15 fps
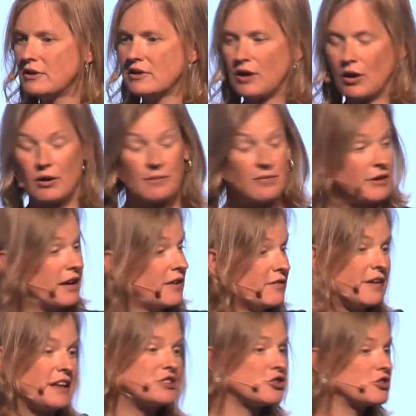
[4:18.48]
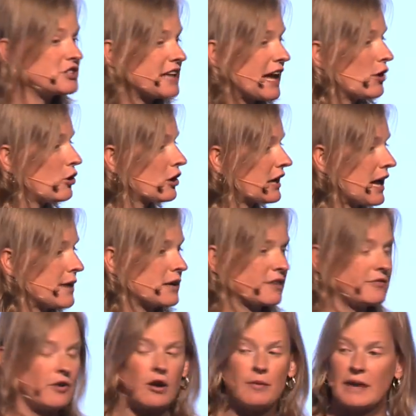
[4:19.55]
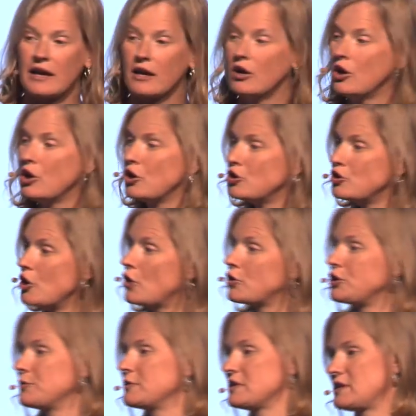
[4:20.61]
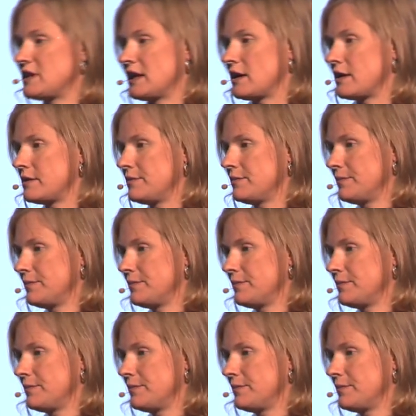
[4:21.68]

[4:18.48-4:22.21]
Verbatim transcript: or conventional scale organic farming, no humans needed.